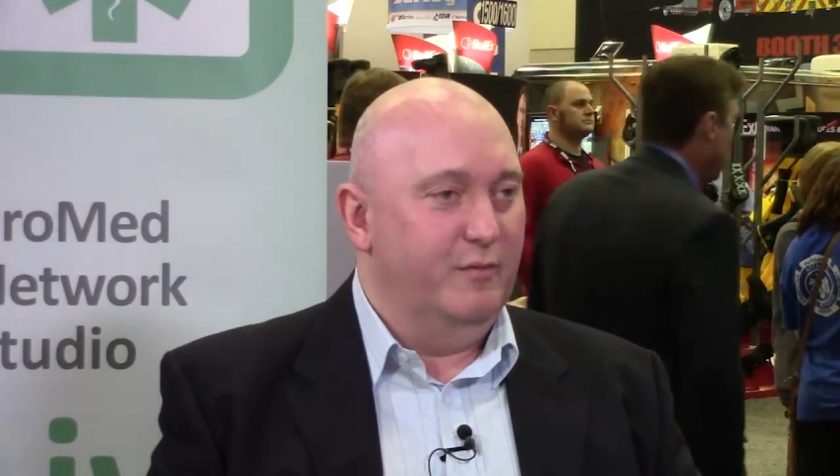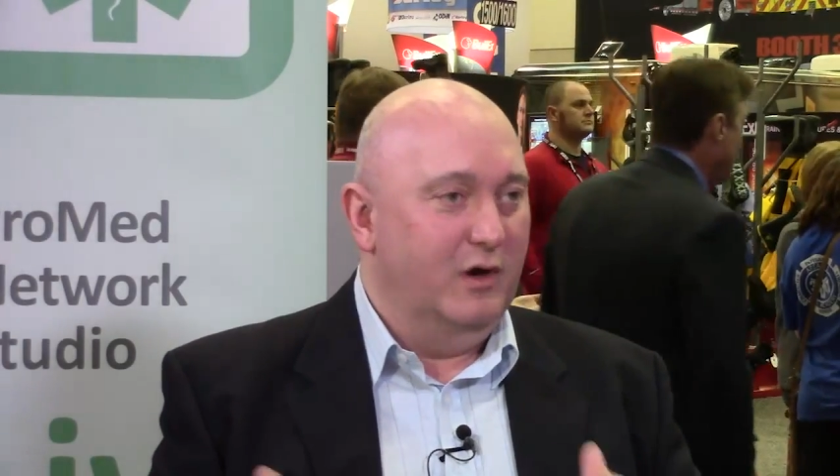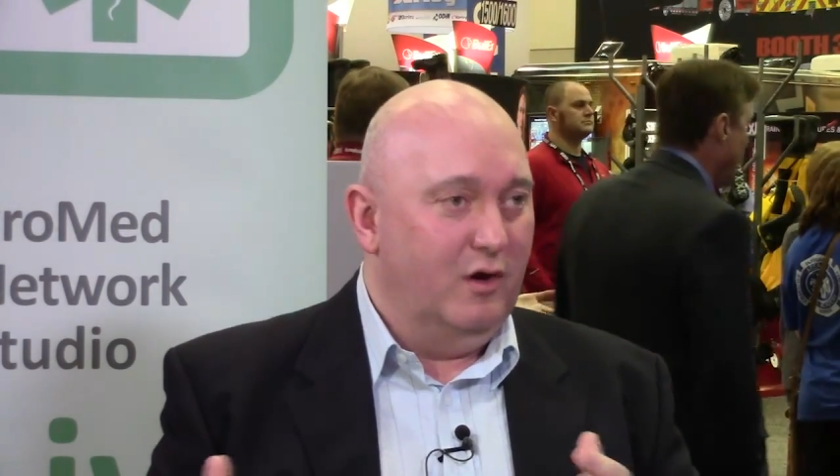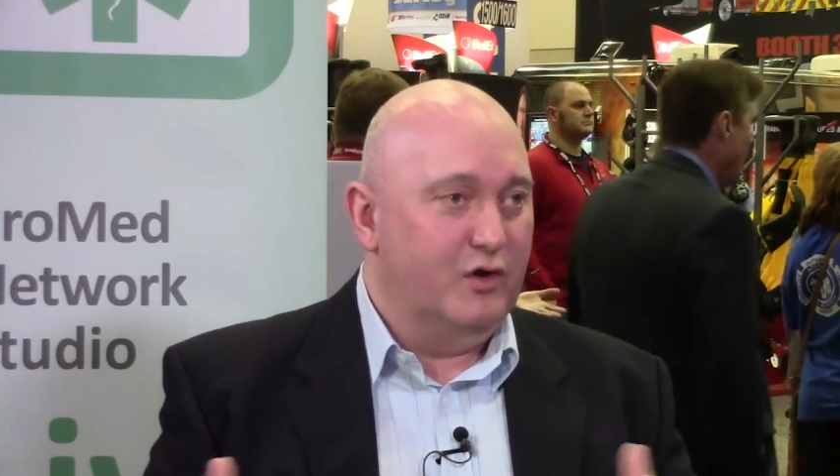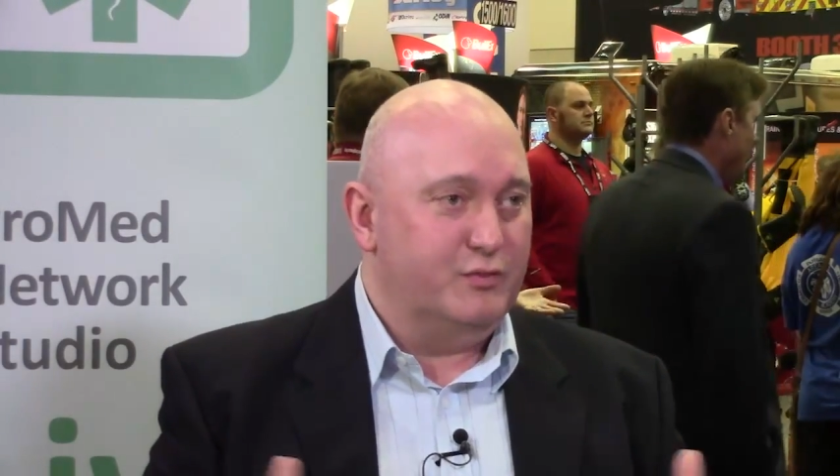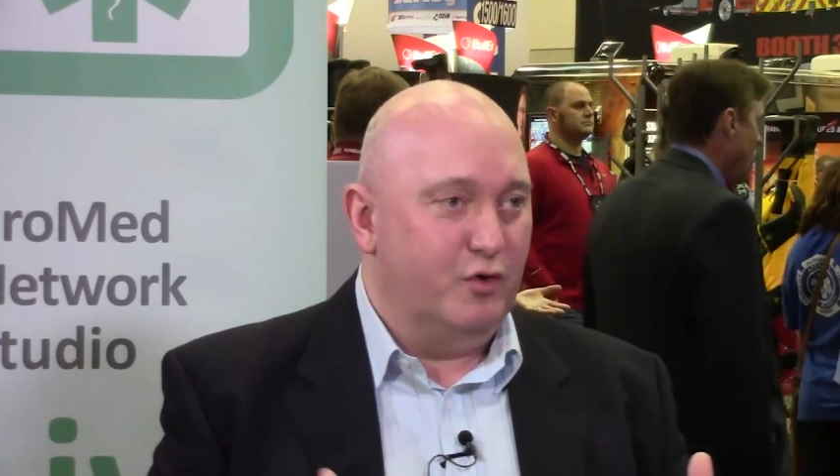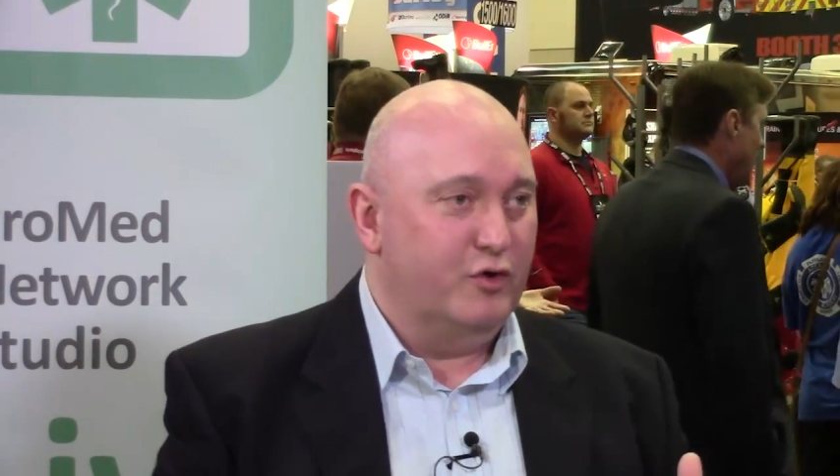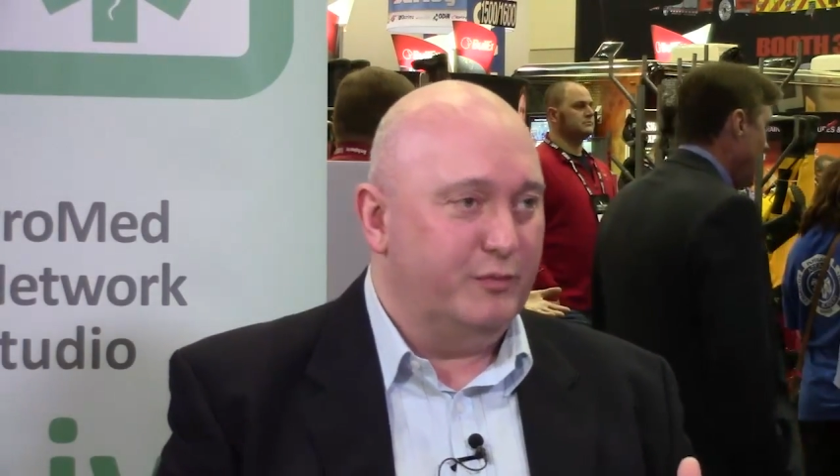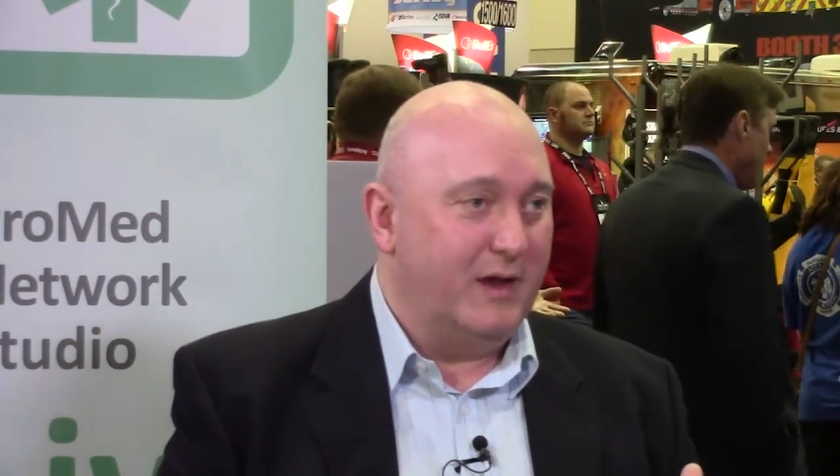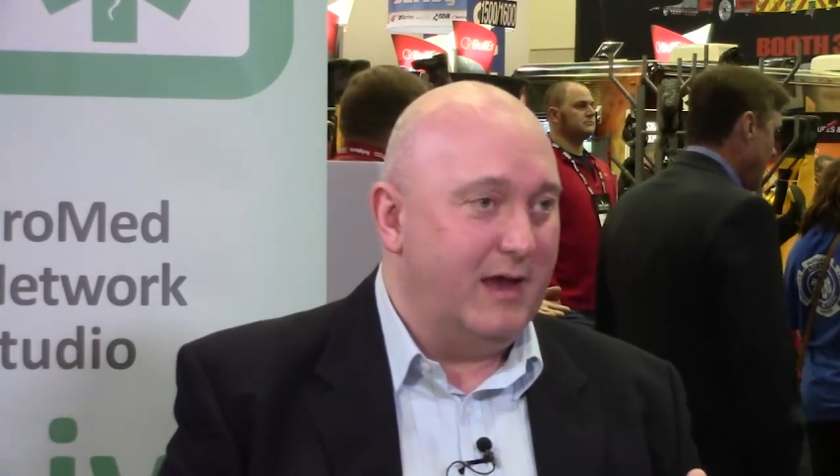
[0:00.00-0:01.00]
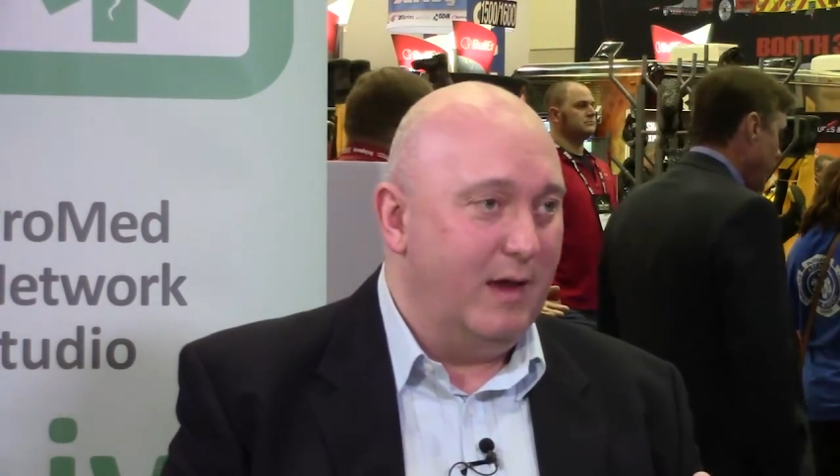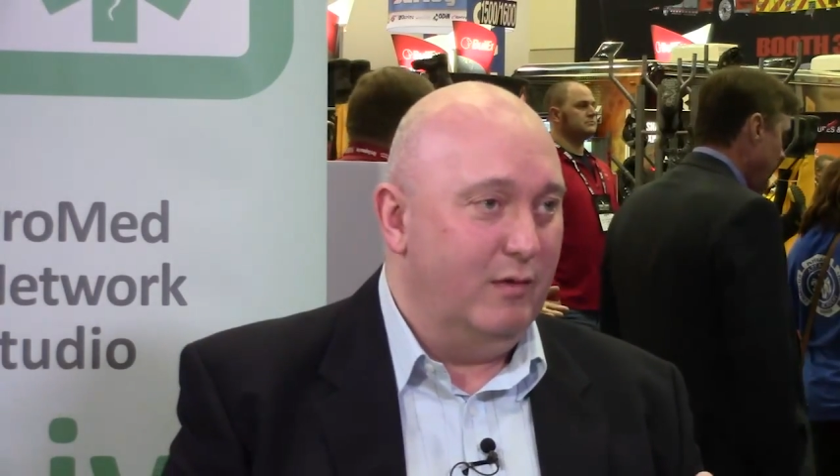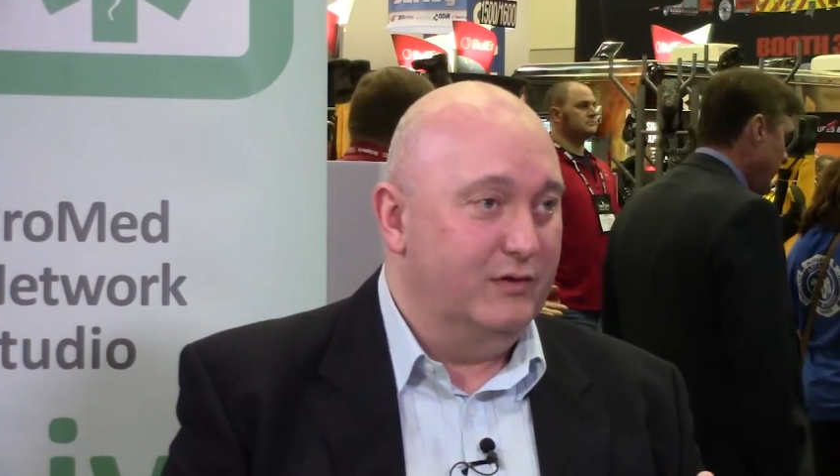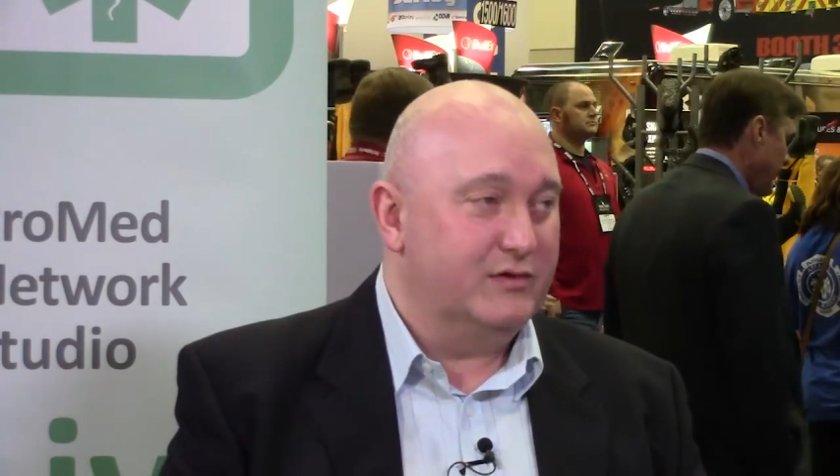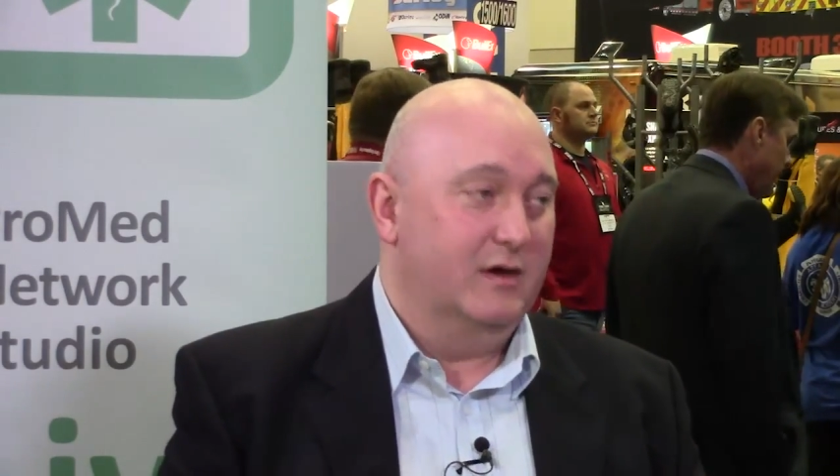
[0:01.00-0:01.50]
from a large box back
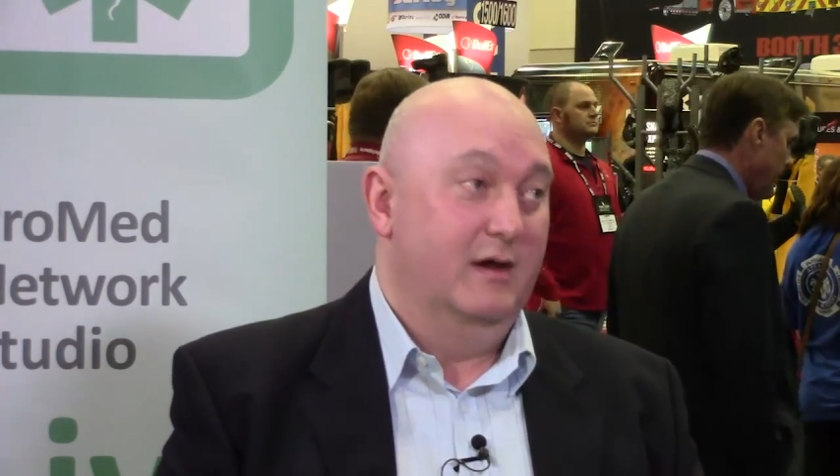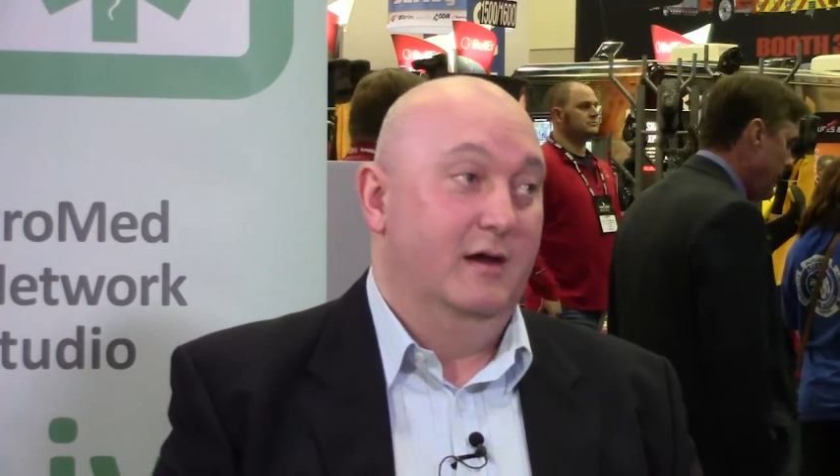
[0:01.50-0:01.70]
ambulance.